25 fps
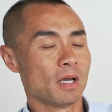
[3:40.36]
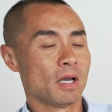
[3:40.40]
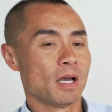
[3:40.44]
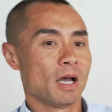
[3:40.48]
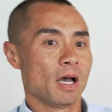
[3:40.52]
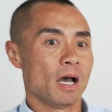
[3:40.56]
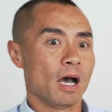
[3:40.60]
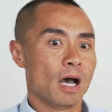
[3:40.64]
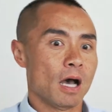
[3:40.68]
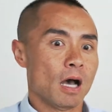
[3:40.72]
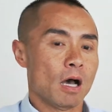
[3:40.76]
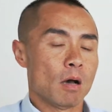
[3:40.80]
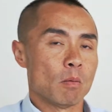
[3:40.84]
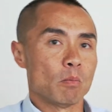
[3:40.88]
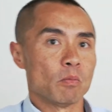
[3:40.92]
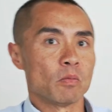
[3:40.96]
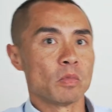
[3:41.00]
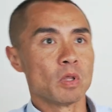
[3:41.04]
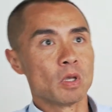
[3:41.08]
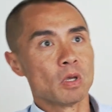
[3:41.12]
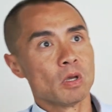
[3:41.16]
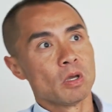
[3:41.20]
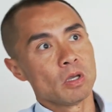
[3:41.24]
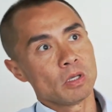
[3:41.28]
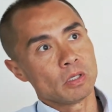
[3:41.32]

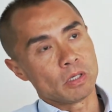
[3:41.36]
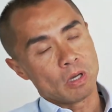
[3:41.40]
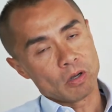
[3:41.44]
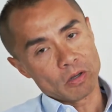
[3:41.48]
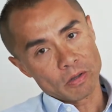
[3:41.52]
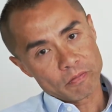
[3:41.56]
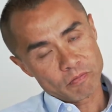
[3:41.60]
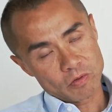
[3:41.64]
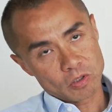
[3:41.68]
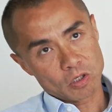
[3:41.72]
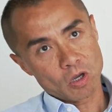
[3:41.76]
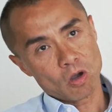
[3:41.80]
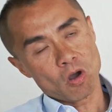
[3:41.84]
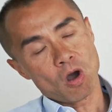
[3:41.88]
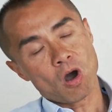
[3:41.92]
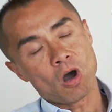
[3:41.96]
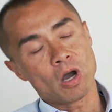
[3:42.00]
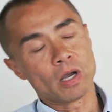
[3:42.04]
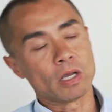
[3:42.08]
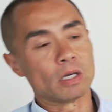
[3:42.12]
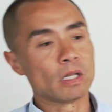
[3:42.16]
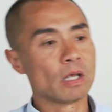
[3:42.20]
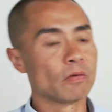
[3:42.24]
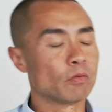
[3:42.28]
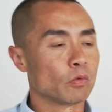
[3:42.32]
If you go
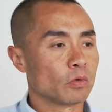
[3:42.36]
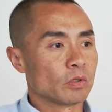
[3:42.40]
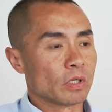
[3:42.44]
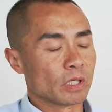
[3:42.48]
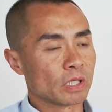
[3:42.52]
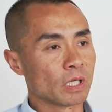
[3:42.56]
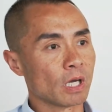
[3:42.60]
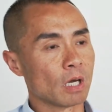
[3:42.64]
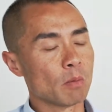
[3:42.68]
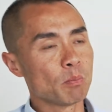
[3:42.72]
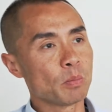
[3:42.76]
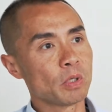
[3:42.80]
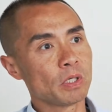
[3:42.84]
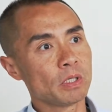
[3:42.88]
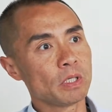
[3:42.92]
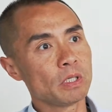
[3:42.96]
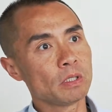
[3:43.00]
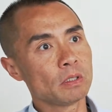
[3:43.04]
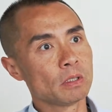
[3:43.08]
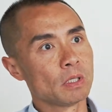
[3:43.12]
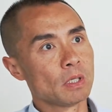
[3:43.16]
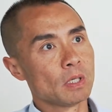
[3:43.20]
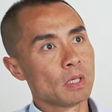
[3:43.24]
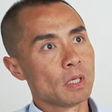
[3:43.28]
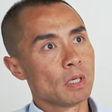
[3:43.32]
higher level in a
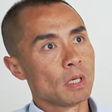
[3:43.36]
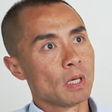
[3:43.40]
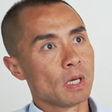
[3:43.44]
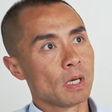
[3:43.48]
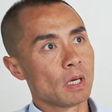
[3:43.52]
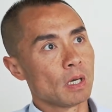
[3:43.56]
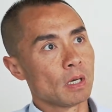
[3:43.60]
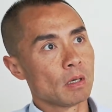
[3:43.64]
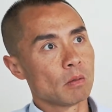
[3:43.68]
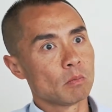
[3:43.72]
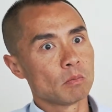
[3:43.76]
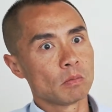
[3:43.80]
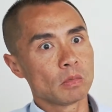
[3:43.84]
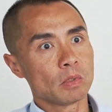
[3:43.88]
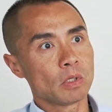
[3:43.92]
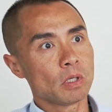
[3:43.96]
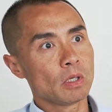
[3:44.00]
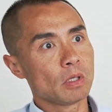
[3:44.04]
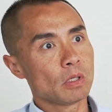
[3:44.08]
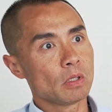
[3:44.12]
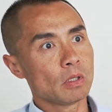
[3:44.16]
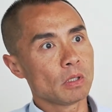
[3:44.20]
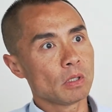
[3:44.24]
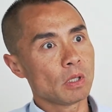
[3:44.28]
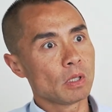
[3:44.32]
company,
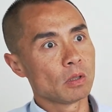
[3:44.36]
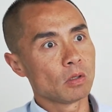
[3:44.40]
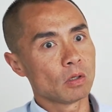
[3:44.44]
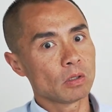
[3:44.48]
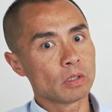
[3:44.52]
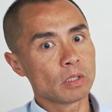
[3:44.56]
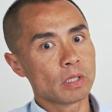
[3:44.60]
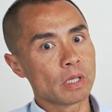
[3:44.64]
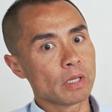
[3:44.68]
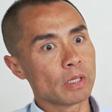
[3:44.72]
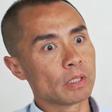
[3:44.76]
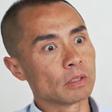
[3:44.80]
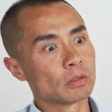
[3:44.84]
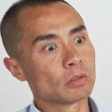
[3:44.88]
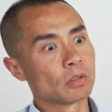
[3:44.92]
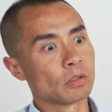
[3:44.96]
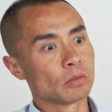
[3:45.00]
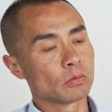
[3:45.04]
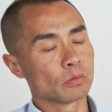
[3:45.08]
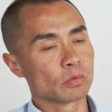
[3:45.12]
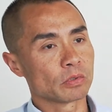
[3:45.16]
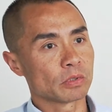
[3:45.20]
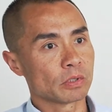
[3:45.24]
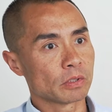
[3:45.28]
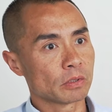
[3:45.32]
a lot of their
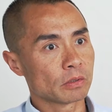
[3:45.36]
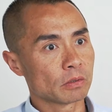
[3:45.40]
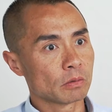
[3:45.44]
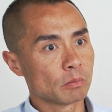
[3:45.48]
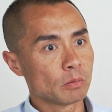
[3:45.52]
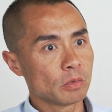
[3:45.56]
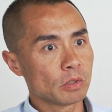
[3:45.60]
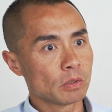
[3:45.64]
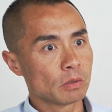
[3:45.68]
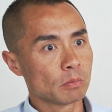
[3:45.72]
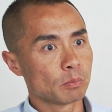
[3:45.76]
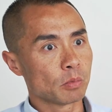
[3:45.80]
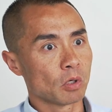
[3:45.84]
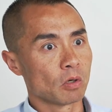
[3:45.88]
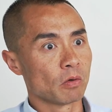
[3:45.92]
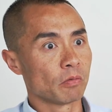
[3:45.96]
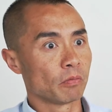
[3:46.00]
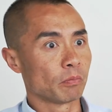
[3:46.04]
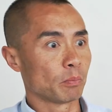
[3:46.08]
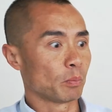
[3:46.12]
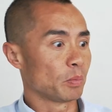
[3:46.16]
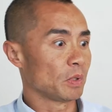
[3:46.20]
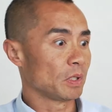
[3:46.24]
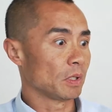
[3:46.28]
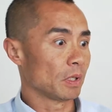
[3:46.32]
internal systems,
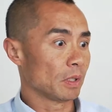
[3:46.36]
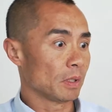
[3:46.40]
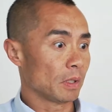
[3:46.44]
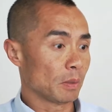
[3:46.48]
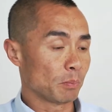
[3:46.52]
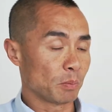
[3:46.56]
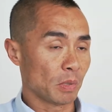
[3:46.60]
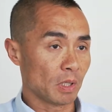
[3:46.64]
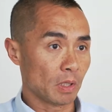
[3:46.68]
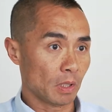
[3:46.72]
both be it,